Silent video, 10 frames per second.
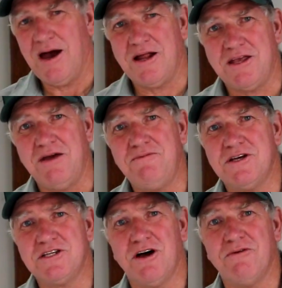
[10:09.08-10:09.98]
and give
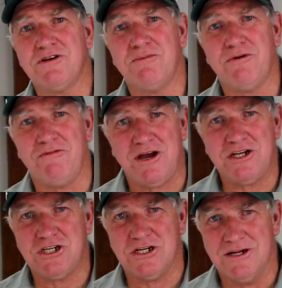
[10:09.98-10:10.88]
yourself some
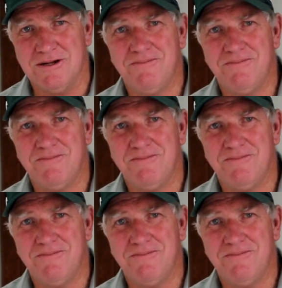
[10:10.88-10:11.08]
prevention.